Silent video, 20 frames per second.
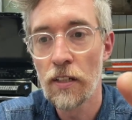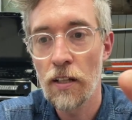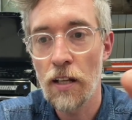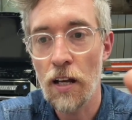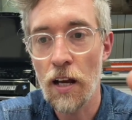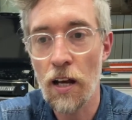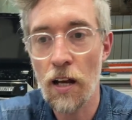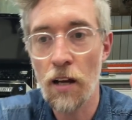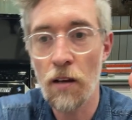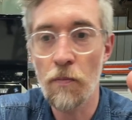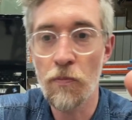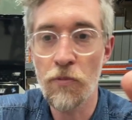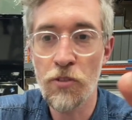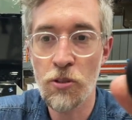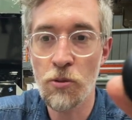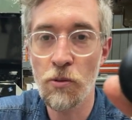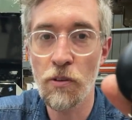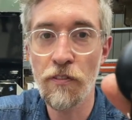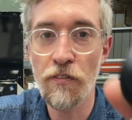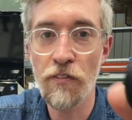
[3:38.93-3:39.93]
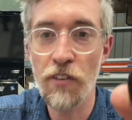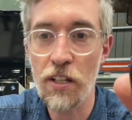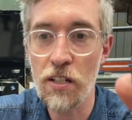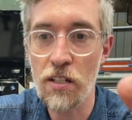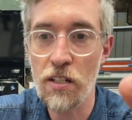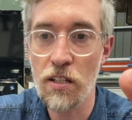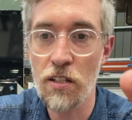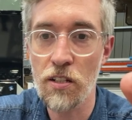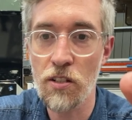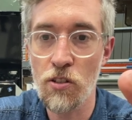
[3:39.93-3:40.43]
To affix
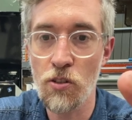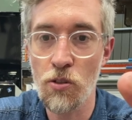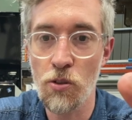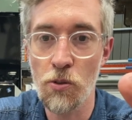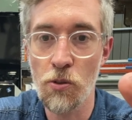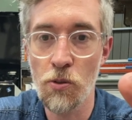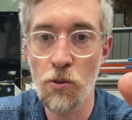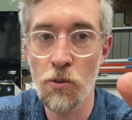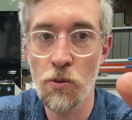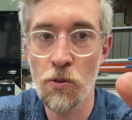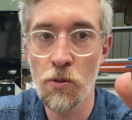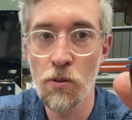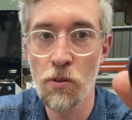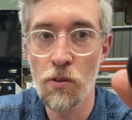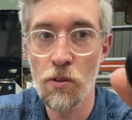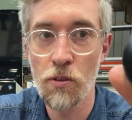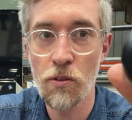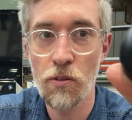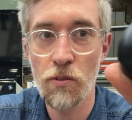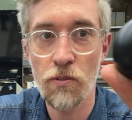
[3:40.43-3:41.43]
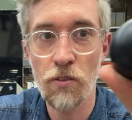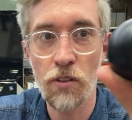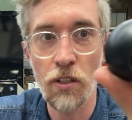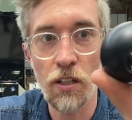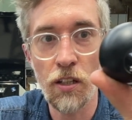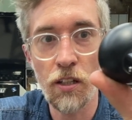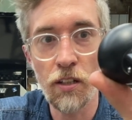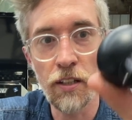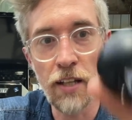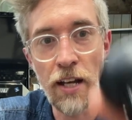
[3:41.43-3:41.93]
this to
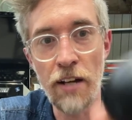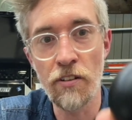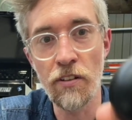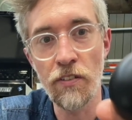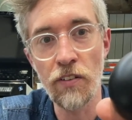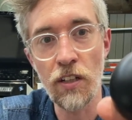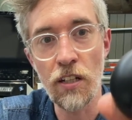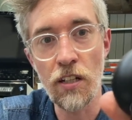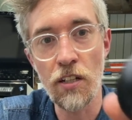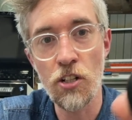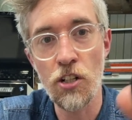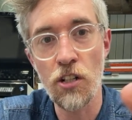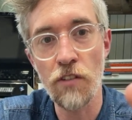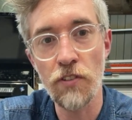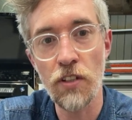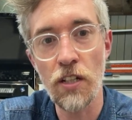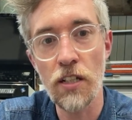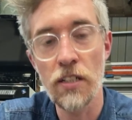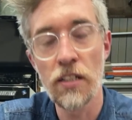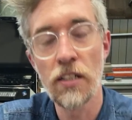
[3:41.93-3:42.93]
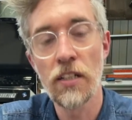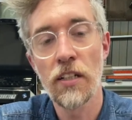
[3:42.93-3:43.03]
the Land Rover gear shifter,